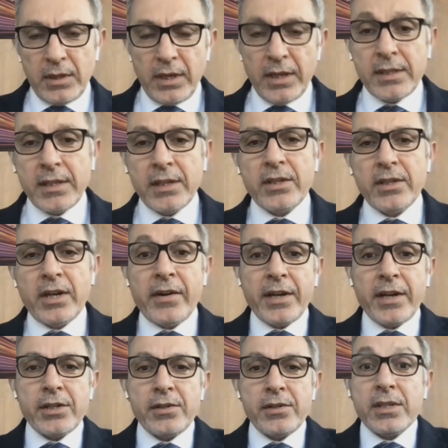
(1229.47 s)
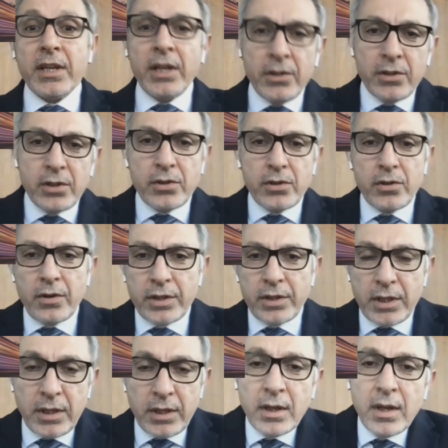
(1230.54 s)
let's say, directions into
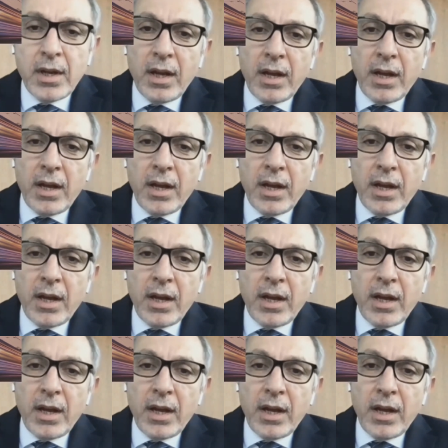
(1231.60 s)
Turkey.